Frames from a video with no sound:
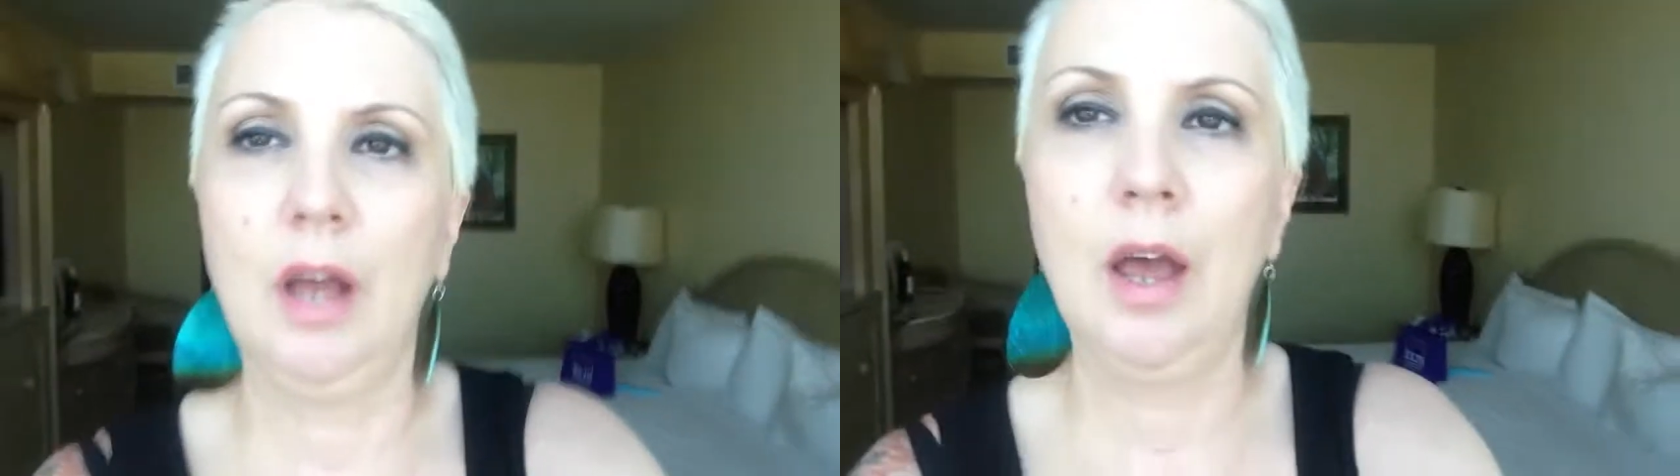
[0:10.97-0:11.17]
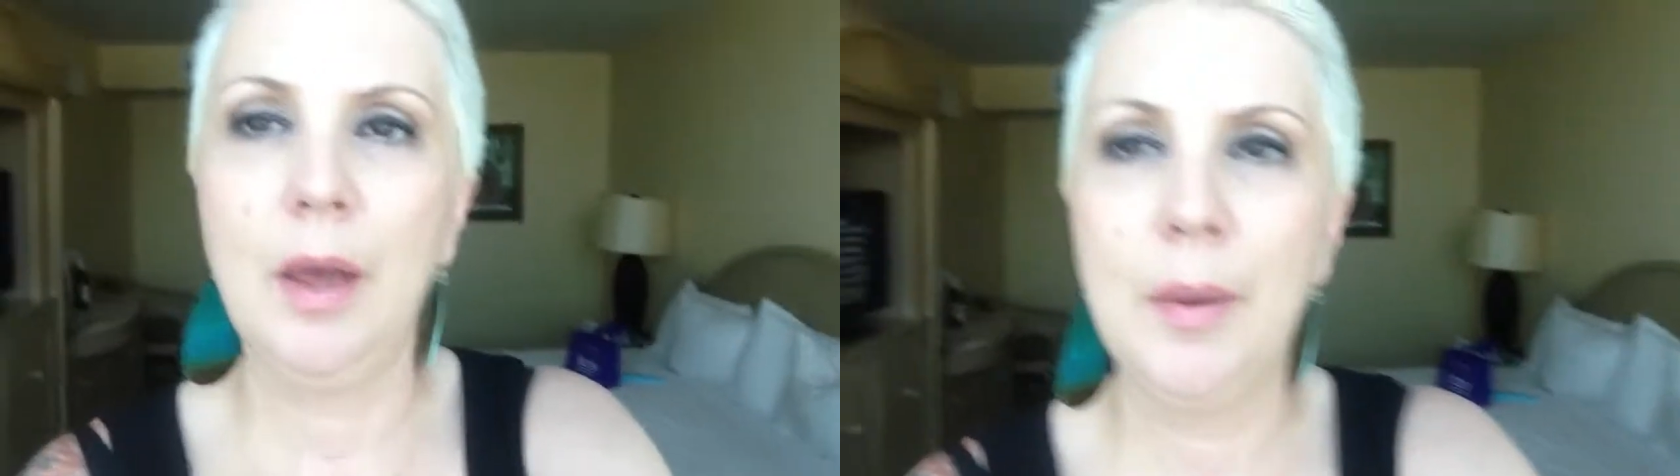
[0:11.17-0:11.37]

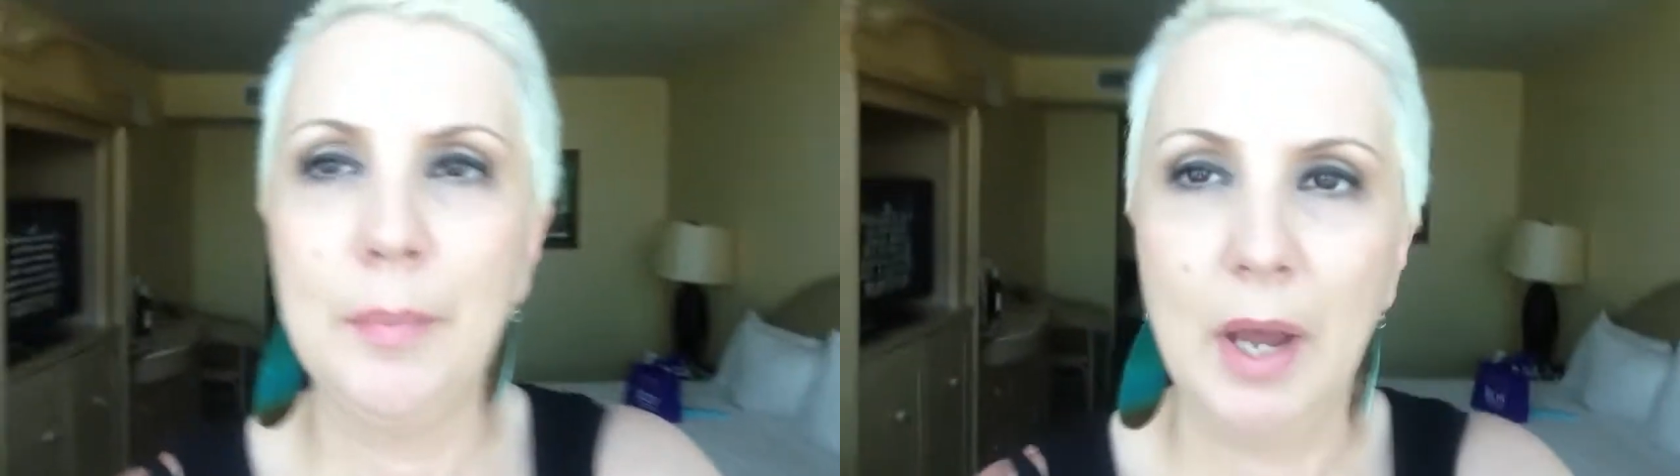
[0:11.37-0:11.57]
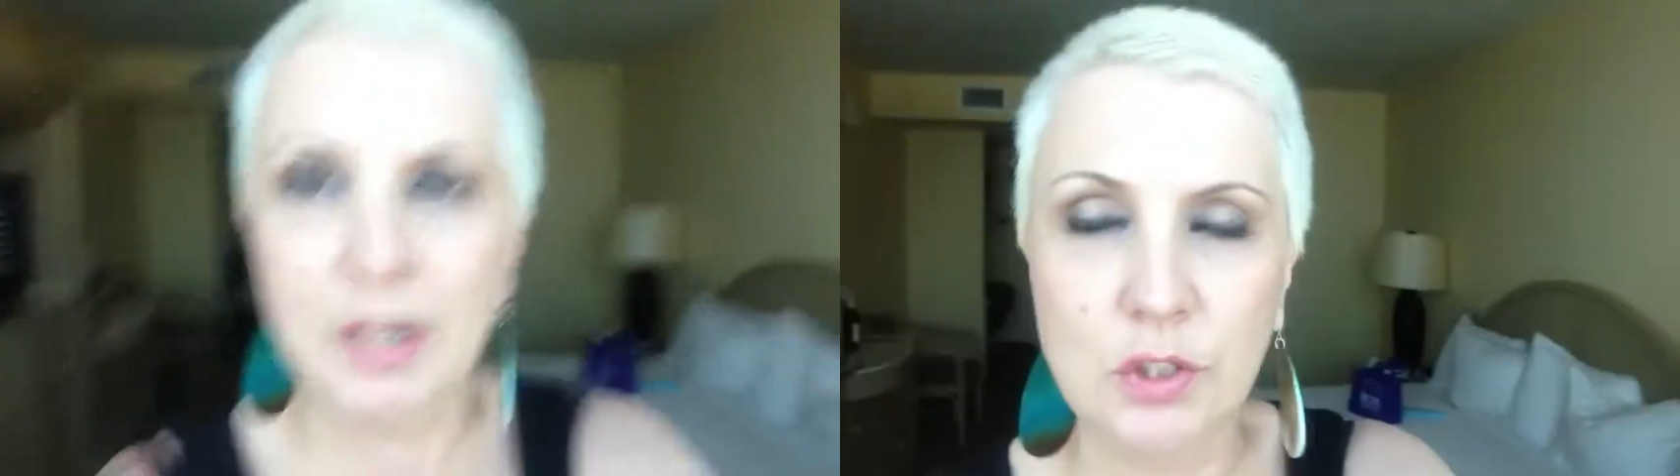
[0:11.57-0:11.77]

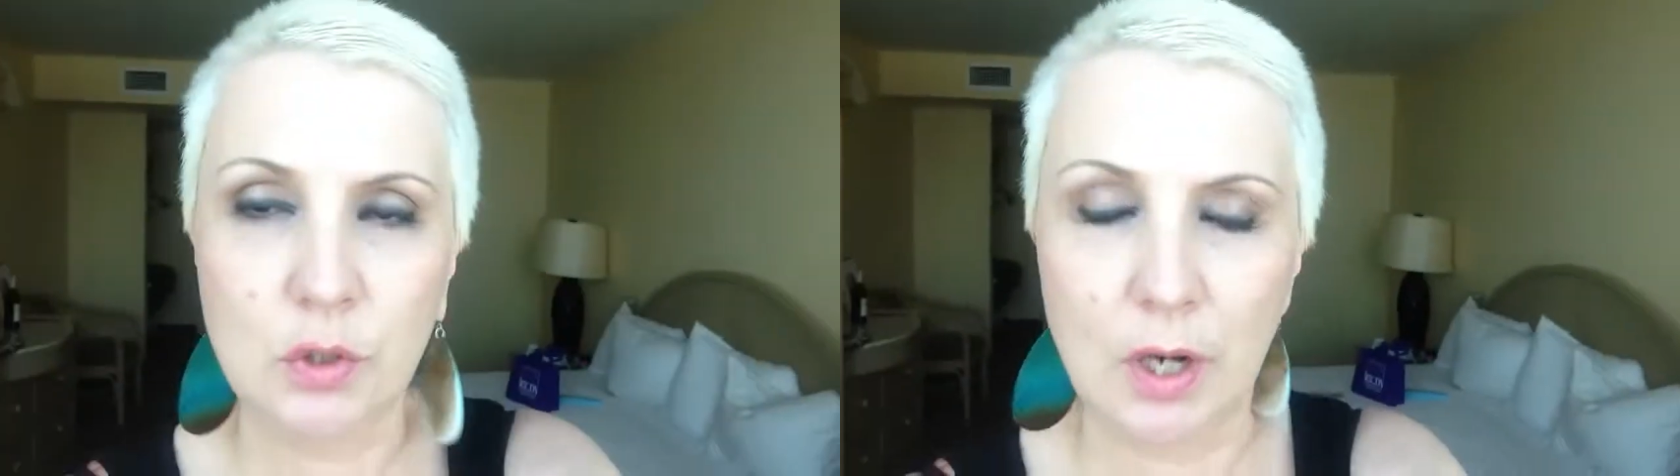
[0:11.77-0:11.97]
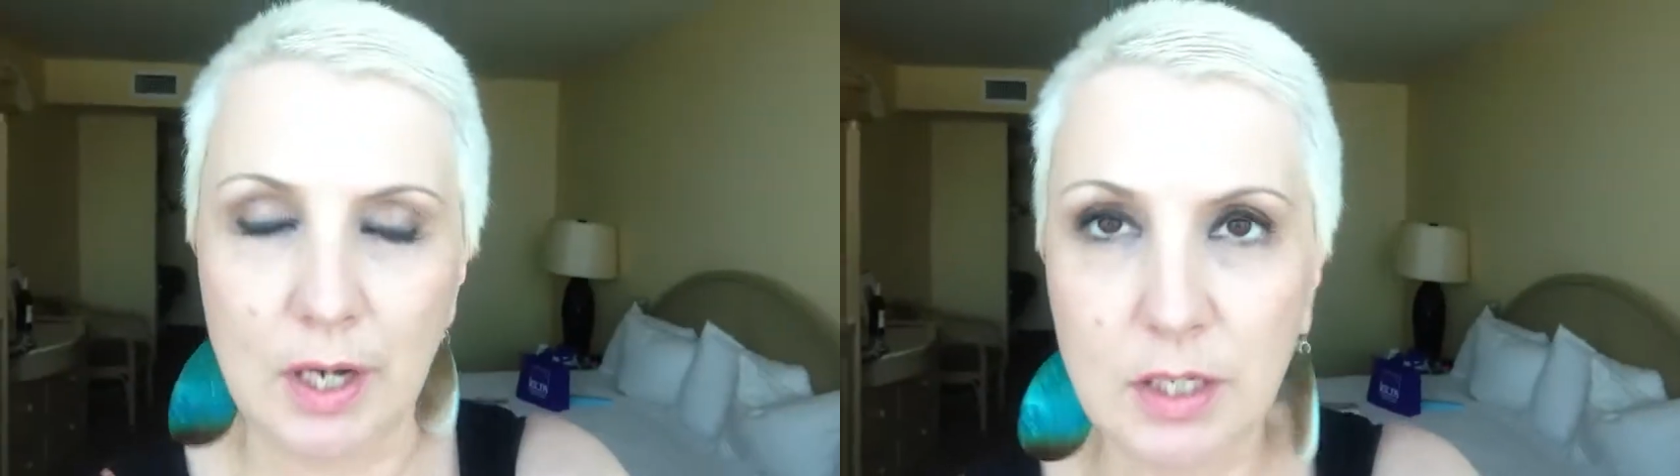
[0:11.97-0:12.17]
I
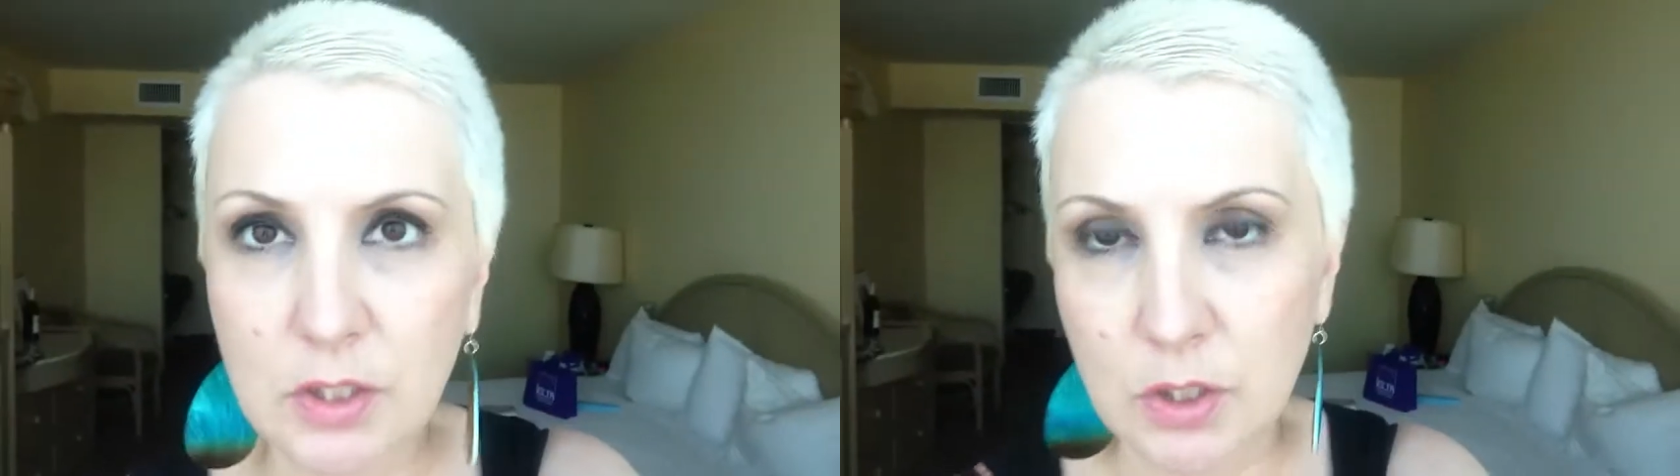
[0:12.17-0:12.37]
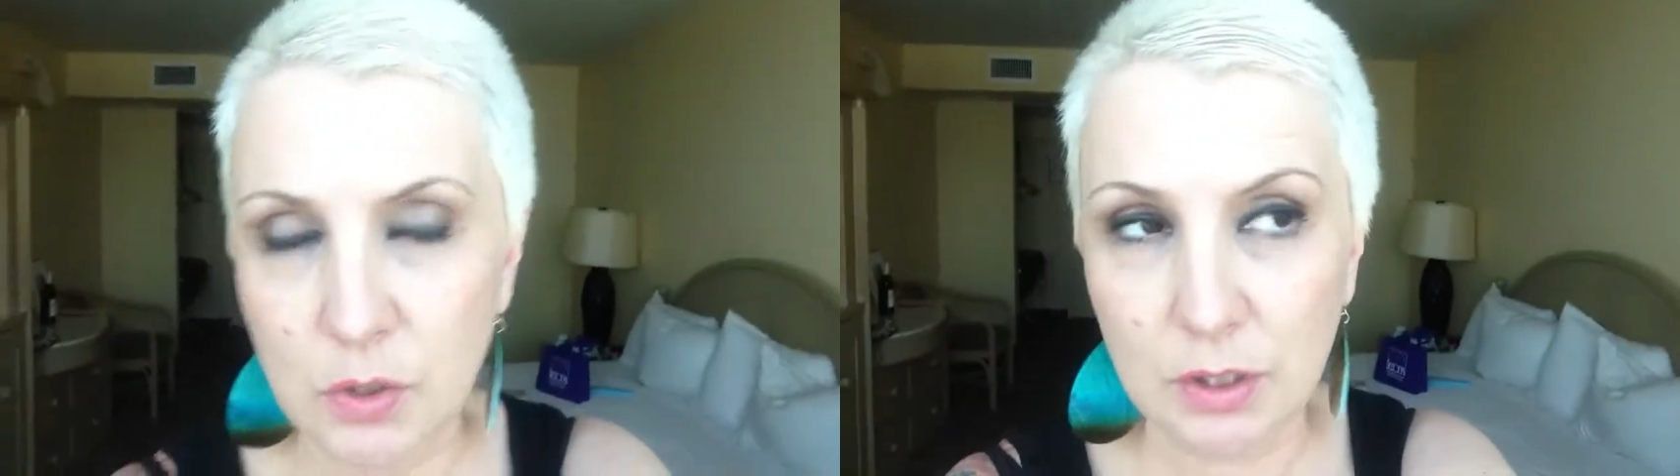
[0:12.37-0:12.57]
tried
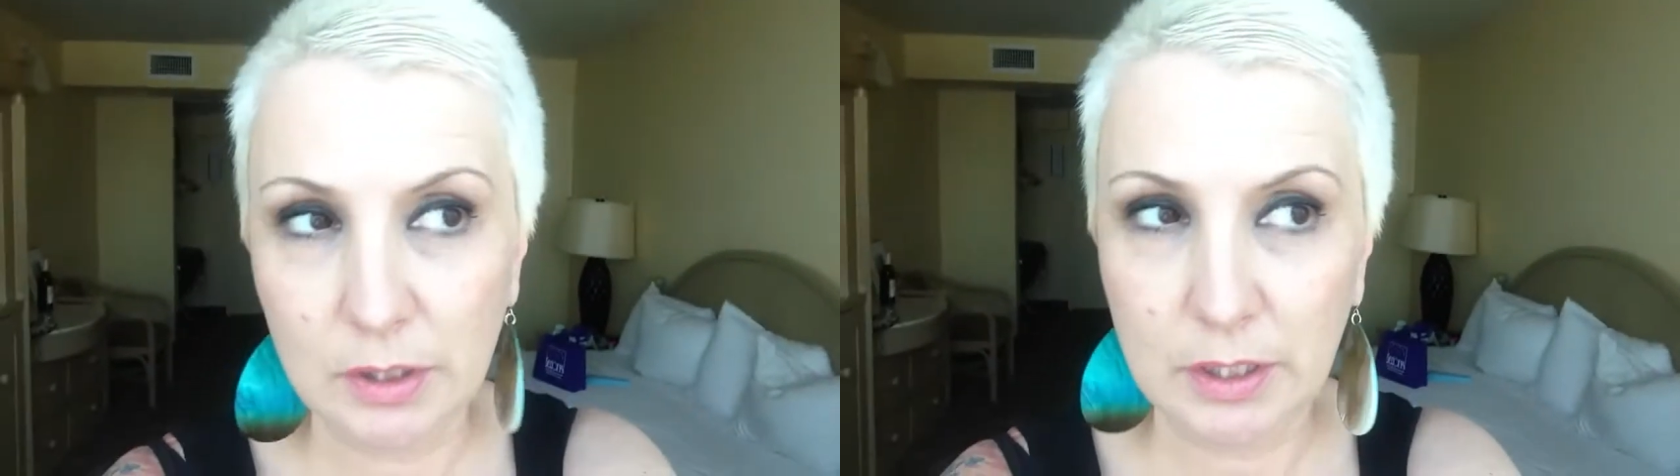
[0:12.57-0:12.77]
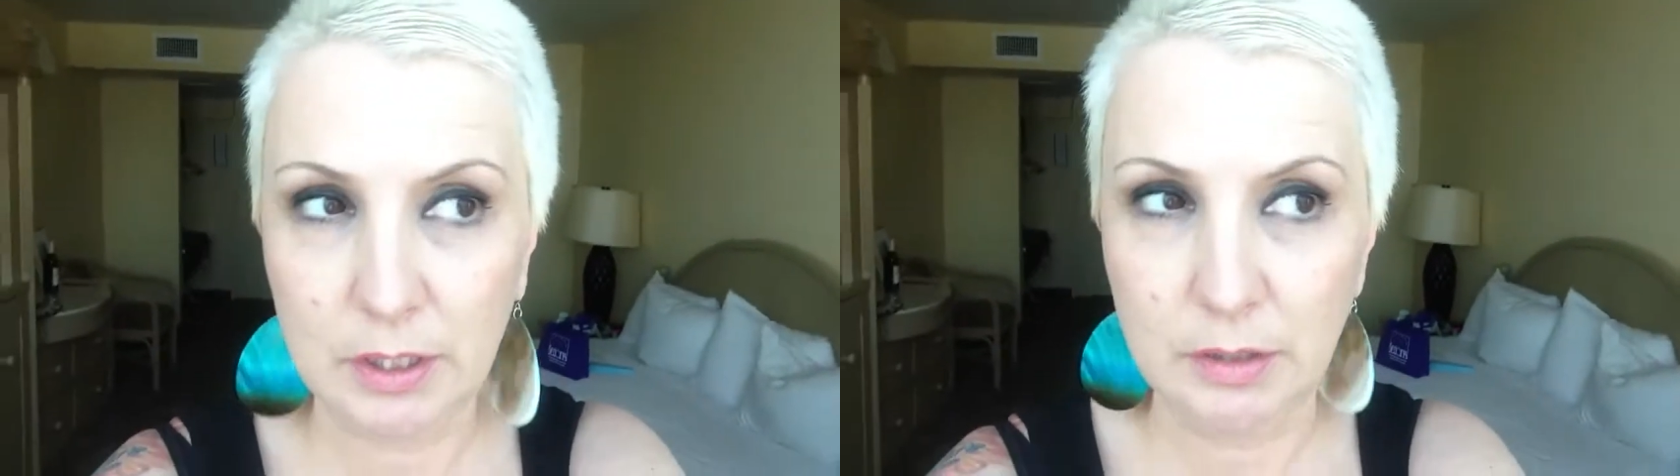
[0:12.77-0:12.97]
to
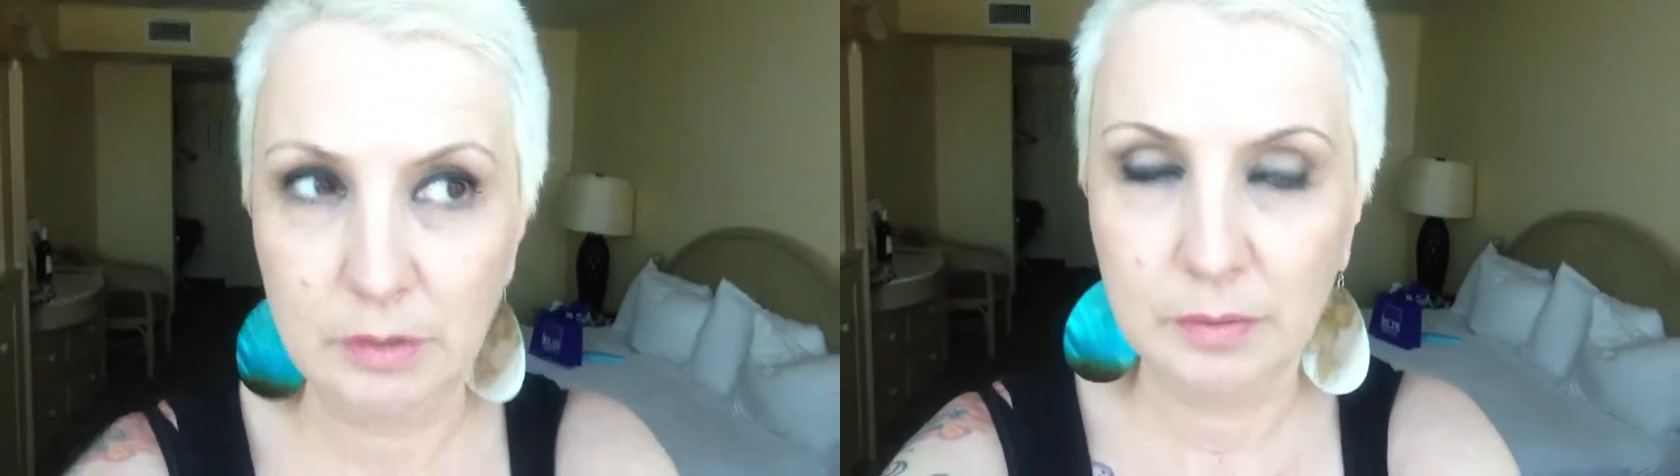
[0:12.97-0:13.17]
delete